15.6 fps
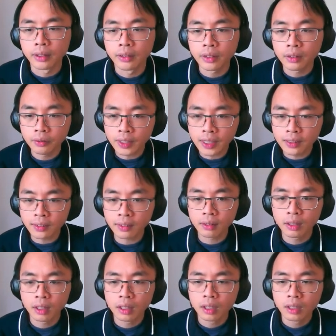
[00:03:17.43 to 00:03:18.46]
this
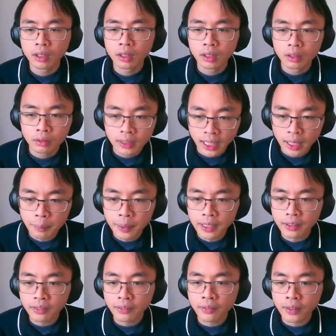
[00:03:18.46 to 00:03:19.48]
10
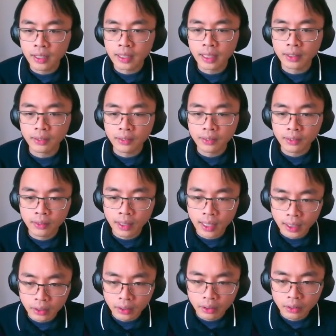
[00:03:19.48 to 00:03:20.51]
minutes 38
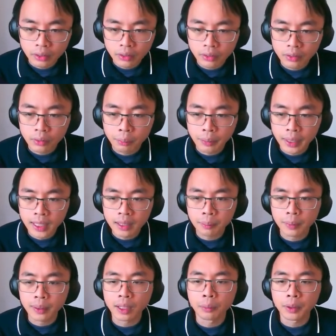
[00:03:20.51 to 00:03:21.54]
seconds,
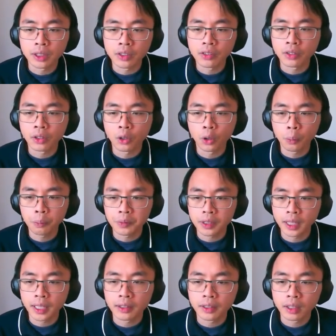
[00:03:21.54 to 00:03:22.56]
maybe I'm going to use an
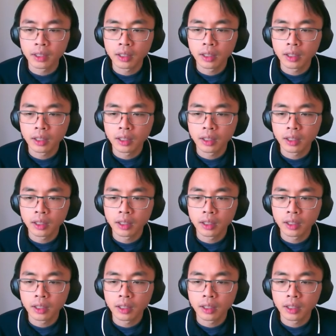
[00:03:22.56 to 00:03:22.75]
object.